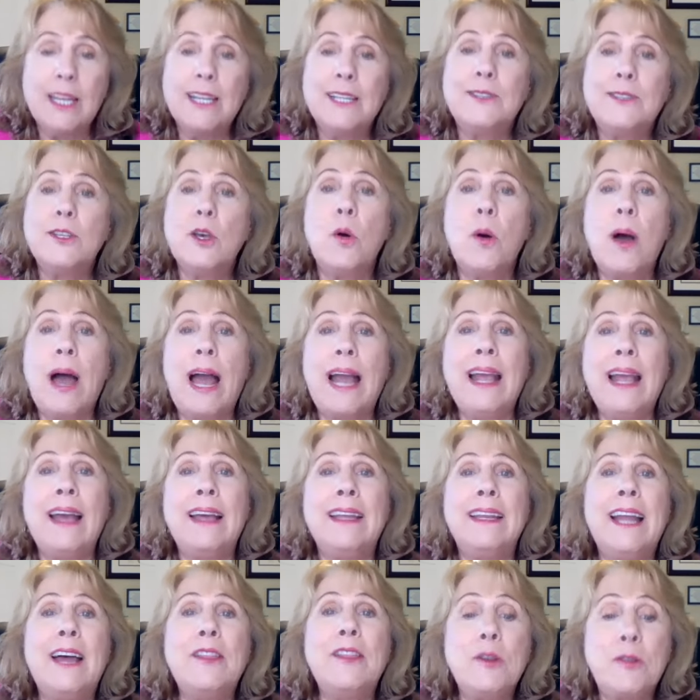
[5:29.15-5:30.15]
So I
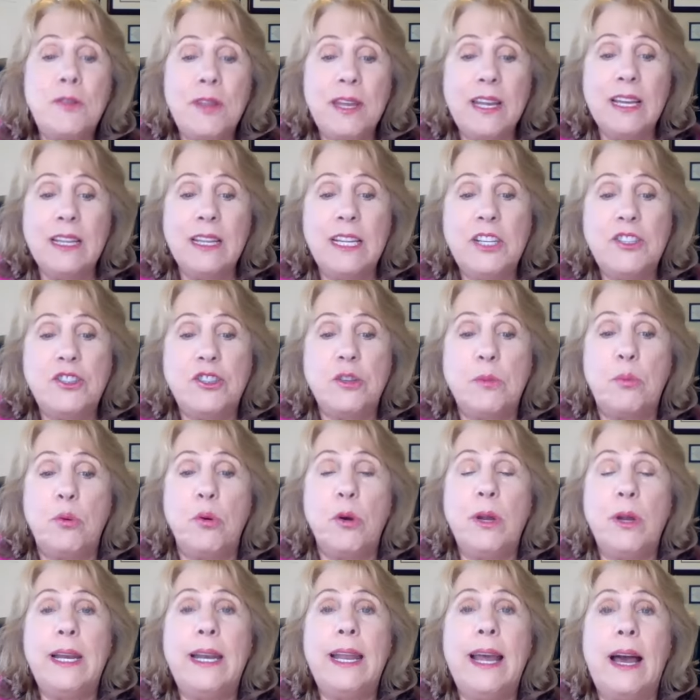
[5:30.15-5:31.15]
another thing Alicia
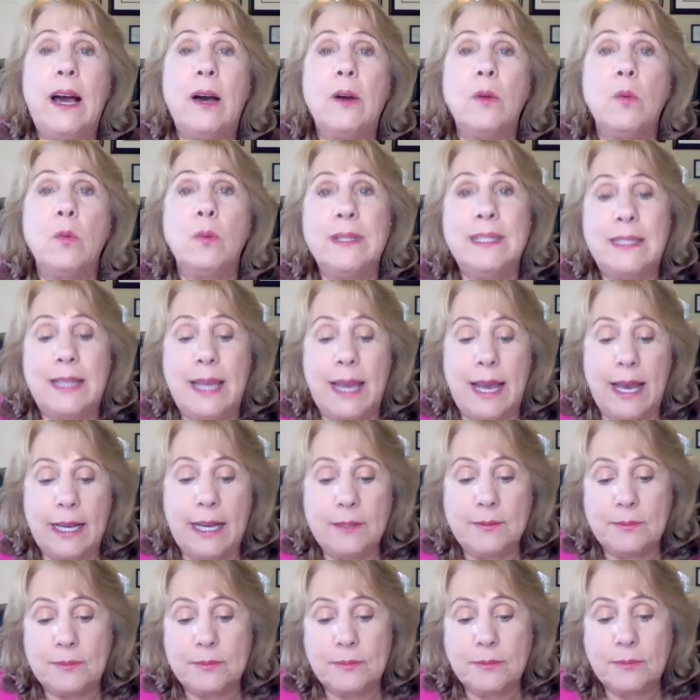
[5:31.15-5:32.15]
pointed out was
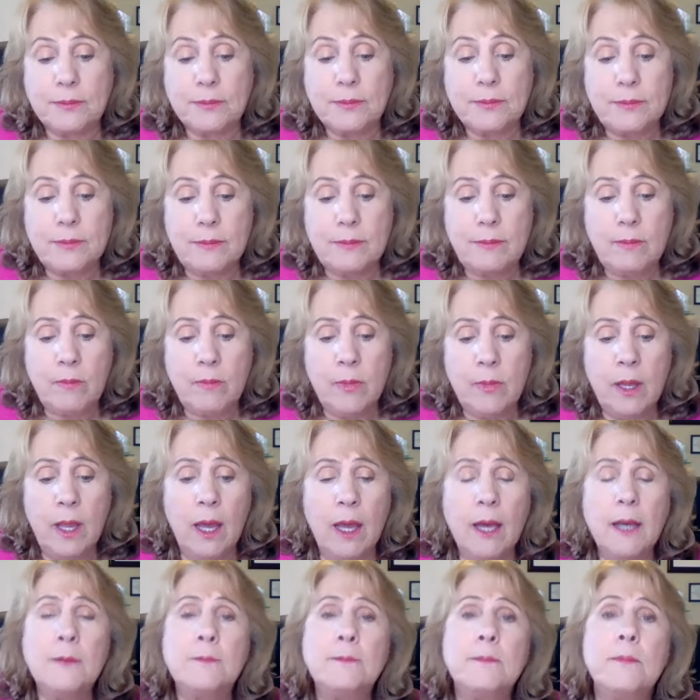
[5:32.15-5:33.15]
that
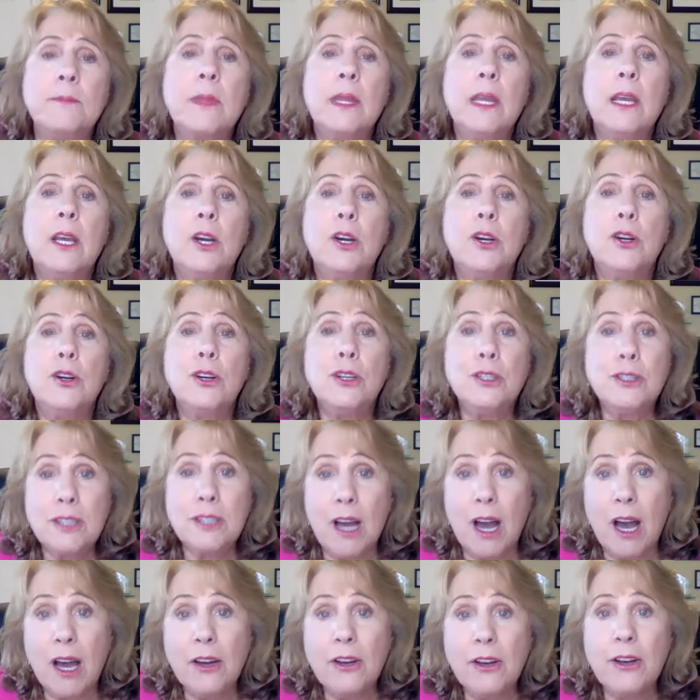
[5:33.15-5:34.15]
um, her
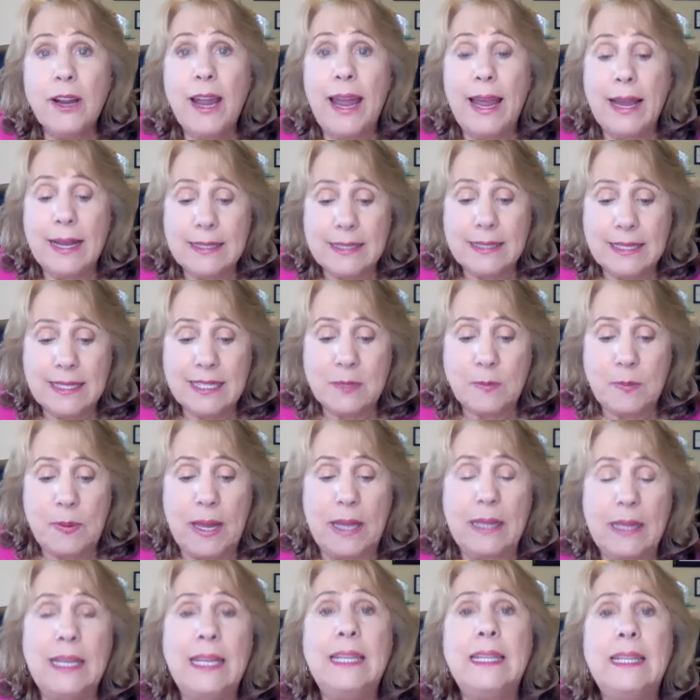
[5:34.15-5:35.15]
daughter has a
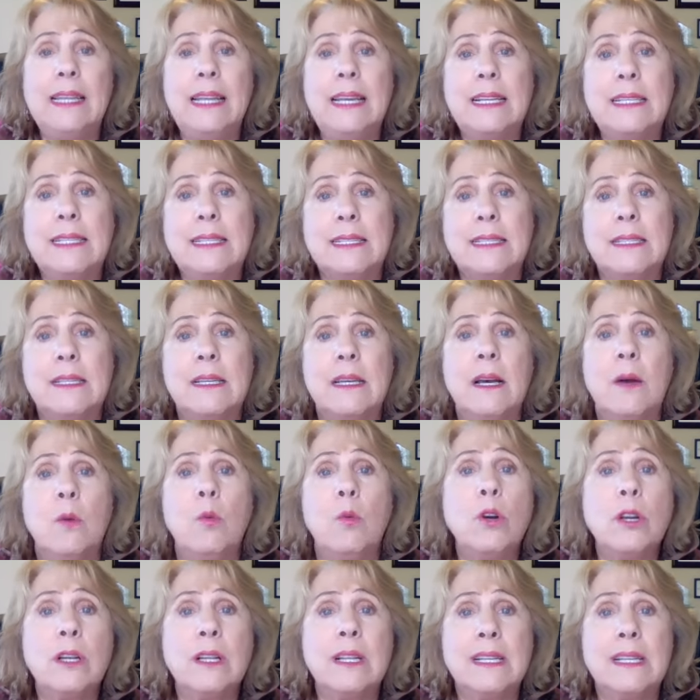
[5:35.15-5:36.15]
spelling list, a
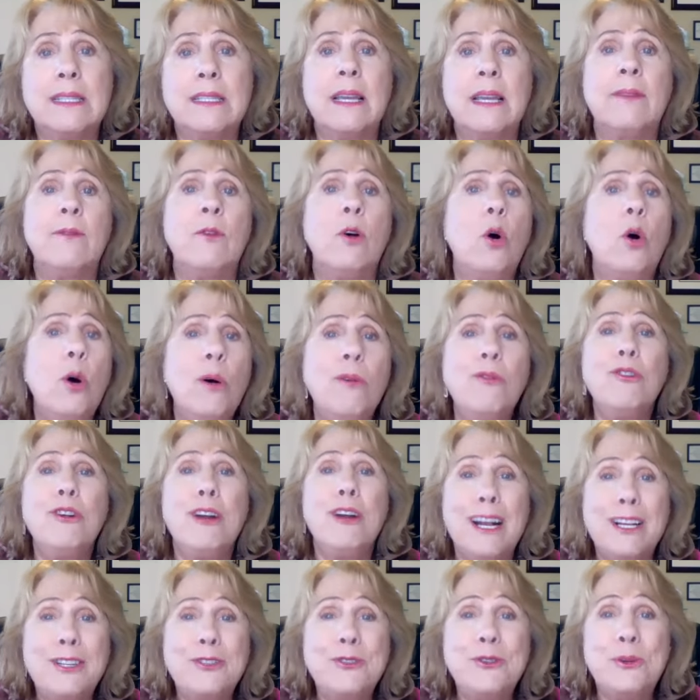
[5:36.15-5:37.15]
word list of over
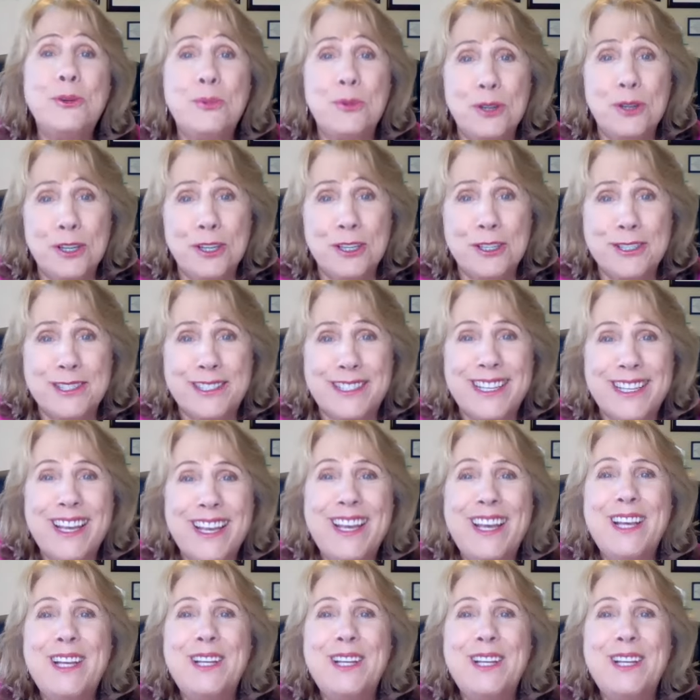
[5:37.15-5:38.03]
one hundred words.